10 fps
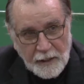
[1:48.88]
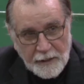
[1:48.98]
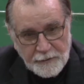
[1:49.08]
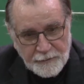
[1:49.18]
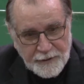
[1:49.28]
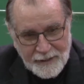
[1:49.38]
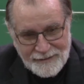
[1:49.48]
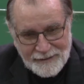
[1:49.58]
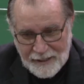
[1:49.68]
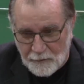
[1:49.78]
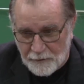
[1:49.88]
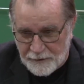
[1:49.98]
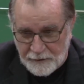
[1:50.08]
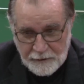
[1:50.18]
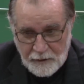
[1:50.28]
got UTSA
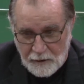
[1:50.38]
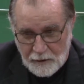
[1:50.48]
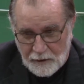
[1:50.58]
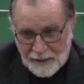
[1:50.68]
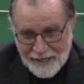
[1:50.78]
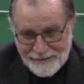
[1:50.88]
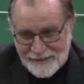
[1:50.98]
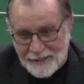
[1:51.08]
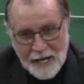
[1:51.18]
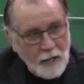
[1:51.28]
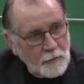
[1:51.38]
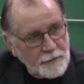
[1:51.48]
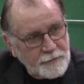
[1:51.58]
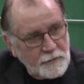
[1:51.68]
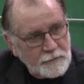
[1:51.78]
within 18
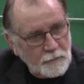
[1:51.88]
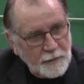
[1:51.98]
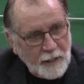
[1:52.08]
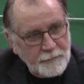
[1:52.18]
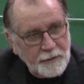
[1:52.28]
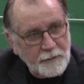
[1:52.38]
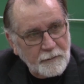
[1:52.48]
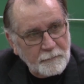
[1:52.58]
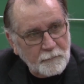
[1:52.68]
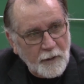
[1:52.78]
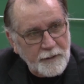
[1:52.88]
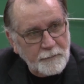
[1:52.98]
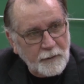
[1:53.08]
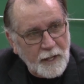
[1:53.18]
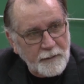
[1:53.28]
hours, so we got to be ready to
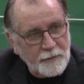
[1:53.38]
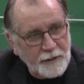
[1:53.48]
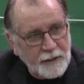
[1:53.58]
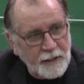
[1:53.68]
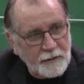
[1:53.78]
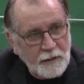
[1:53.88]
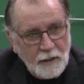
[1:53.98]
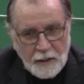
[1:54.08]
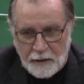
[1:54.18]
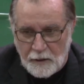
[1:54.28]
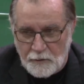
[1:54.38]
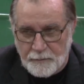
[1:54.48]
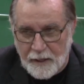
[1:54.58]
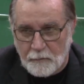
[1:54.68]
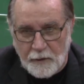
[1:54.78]
play. But, again, it goes
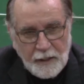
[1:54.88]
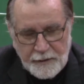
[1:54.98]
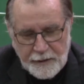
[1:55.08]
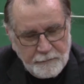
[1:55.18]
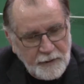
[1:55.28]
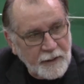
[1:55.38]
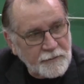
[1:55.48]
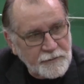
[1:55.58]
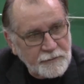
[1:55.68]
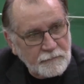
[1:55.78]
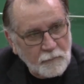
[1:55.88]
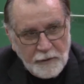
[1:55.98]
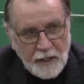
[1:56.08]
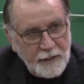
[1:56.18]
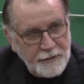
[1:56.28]
back. We got a deep bench.
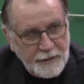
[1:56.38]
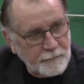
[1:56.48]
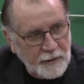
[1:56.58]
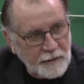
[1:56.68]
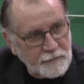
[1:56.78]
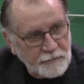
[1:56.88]
We got a deep bench.